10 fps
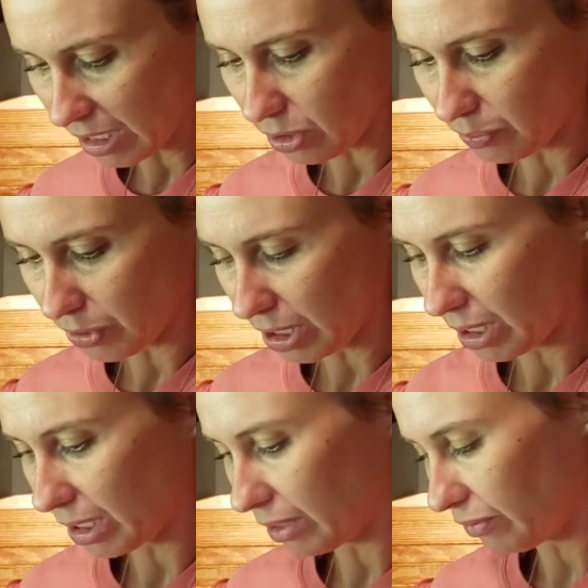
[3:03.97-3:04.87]
you're
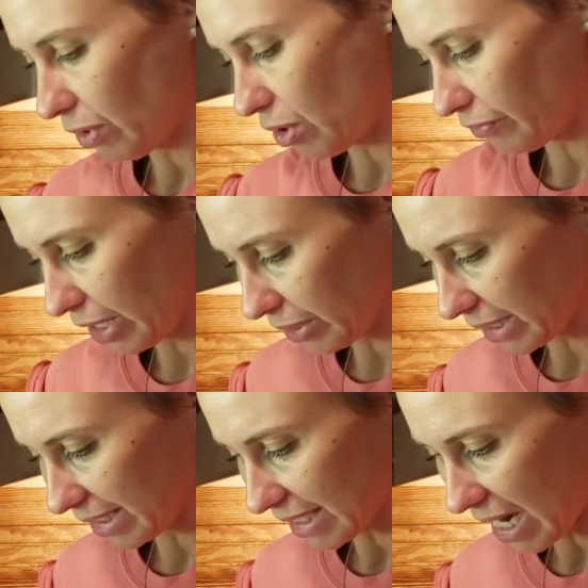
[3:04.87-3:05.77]
bringing around the
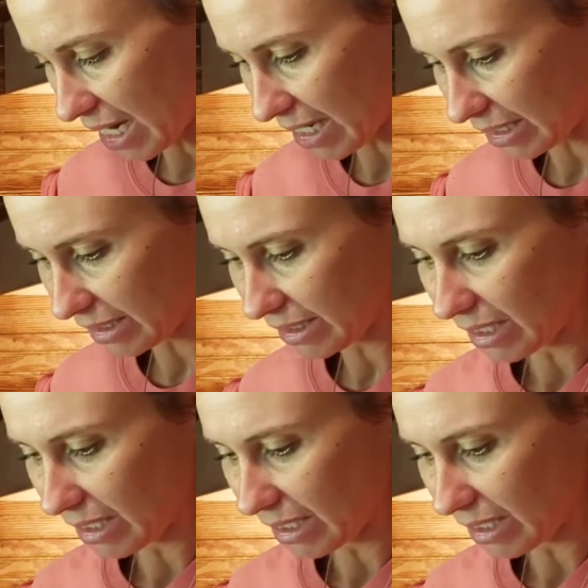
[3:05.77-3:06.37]
sides